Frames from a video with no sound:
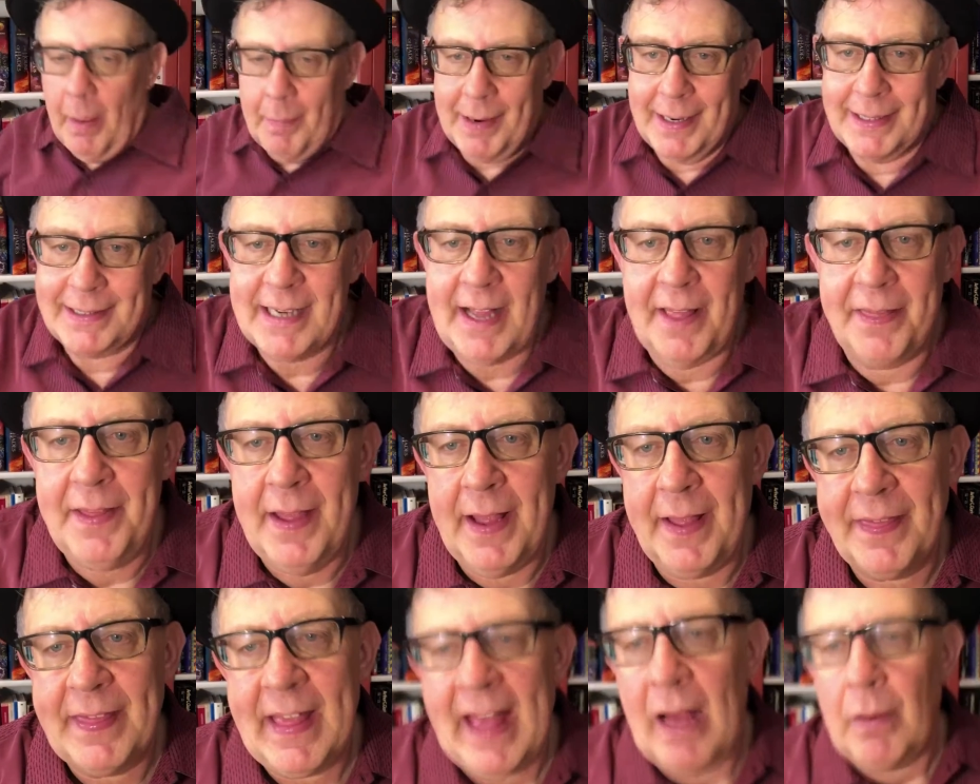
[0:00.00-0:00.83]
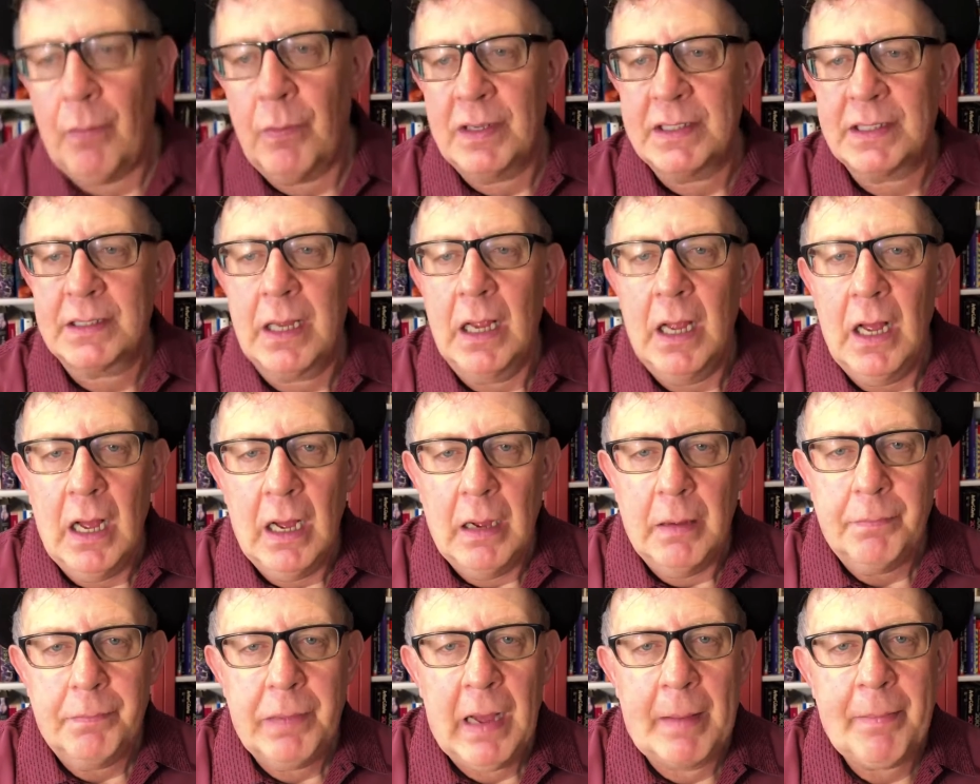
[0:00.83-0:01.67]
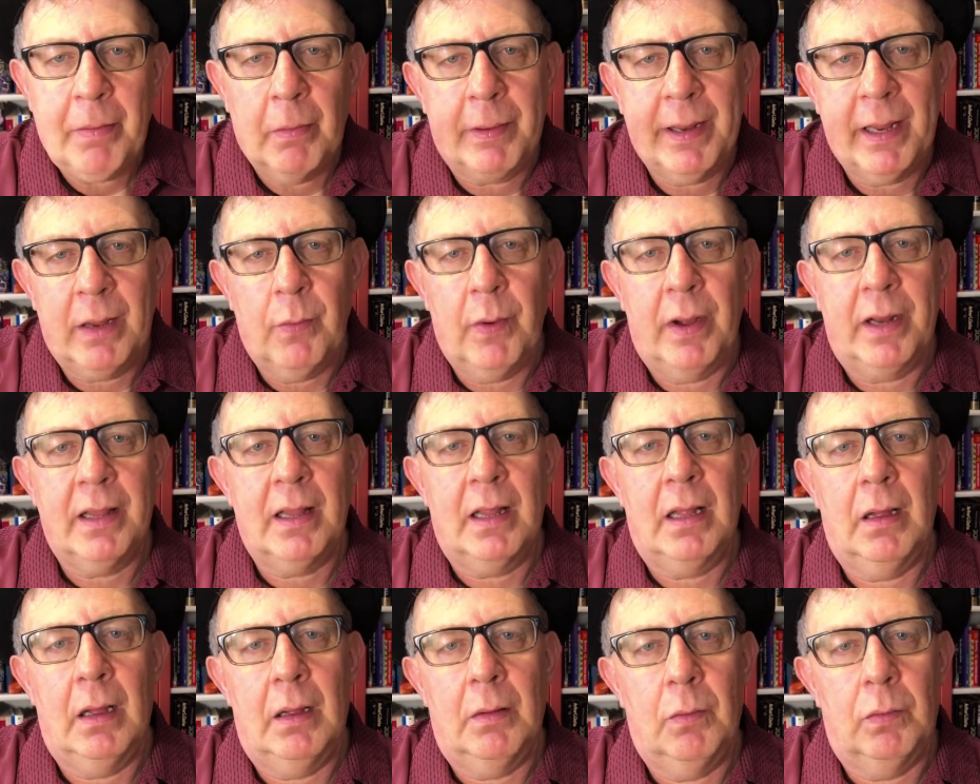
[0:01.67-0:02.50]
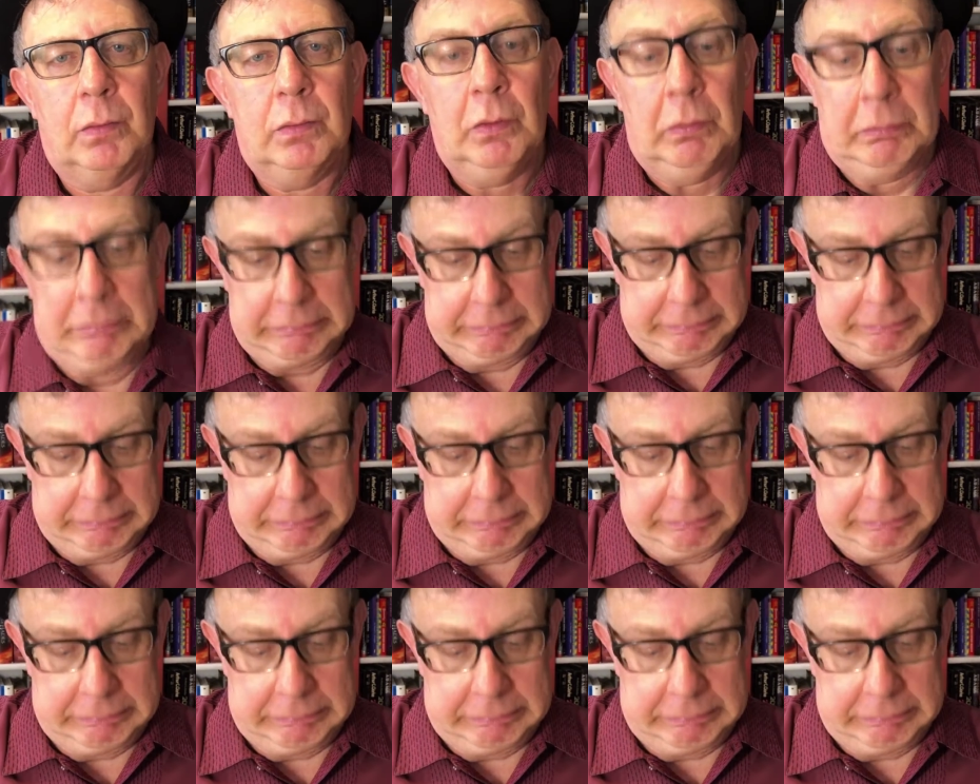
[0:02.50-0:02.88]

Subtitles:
Hobbit. I think that was probably one of the,